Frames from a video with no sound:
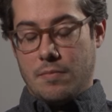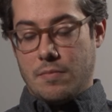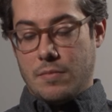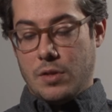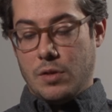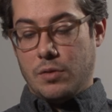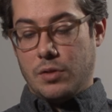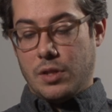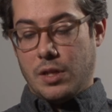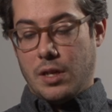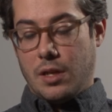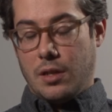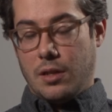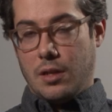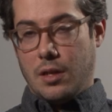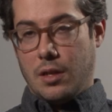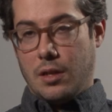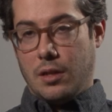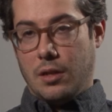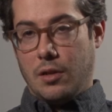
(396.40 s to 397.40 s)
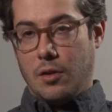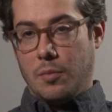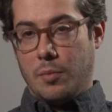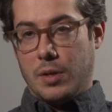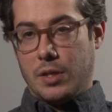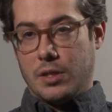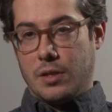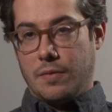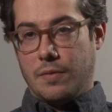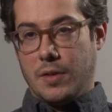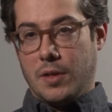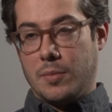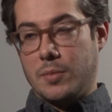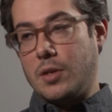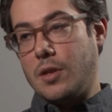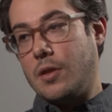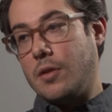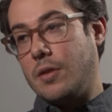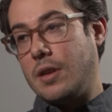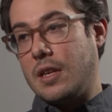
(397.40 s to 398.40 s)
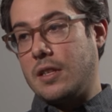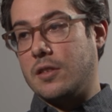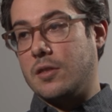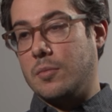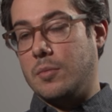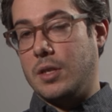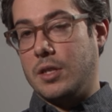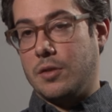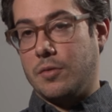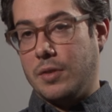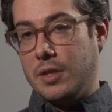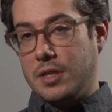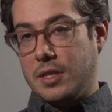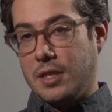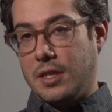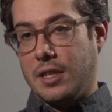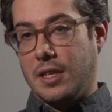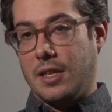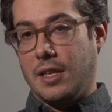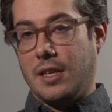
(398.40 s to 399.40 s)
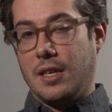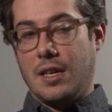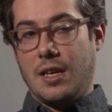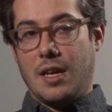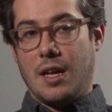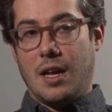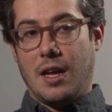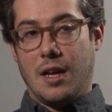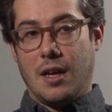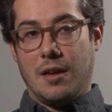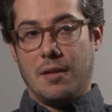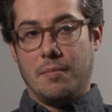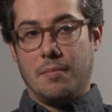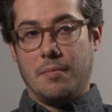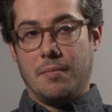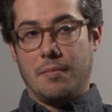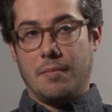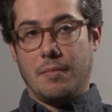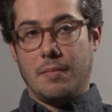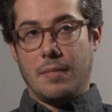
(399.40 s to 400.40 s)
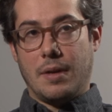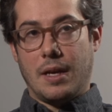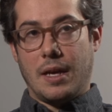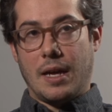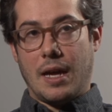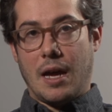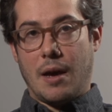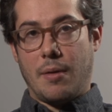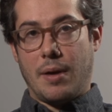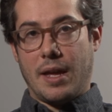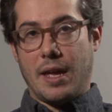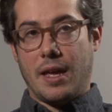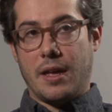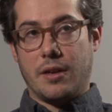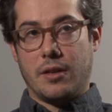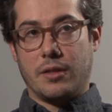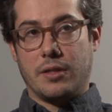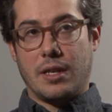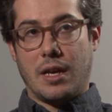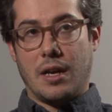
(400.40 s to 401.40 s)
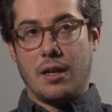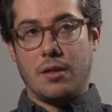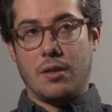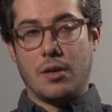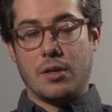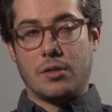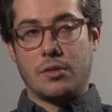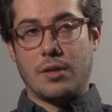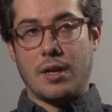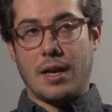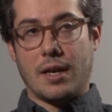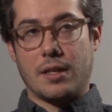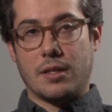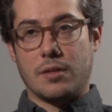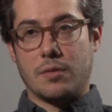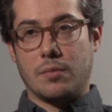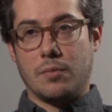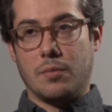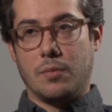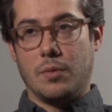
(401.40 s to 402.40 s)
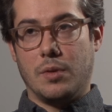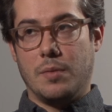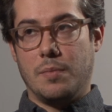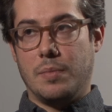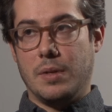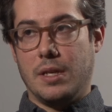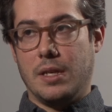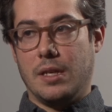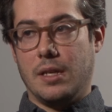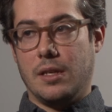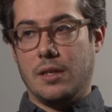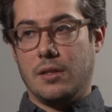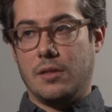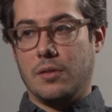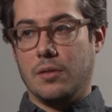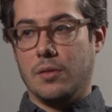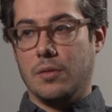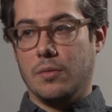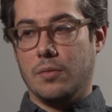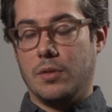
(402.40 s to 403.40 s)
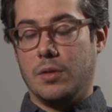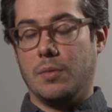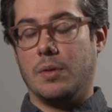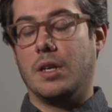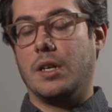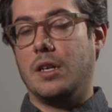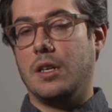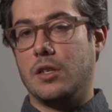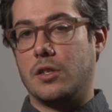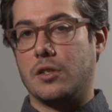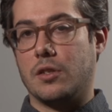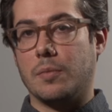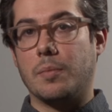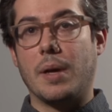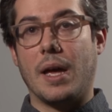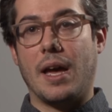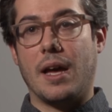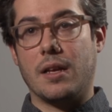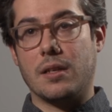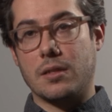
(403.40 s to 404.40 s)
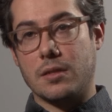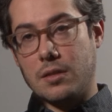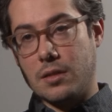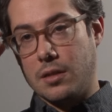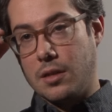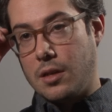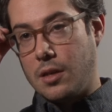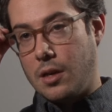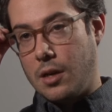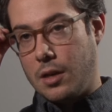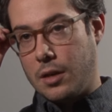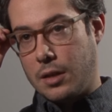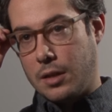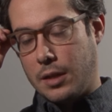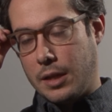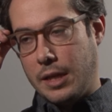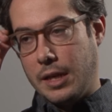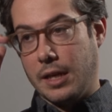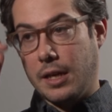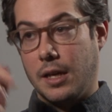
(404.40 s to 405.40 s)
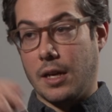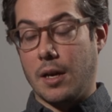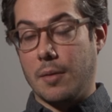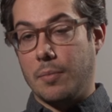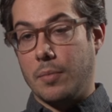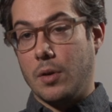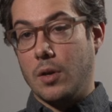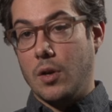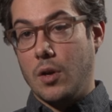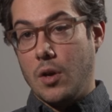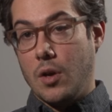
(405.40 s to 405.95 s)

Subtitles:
Usually on low budget films, although not so much recently, how I handle dialogue tracks would be to do an initial pass on cleaning it up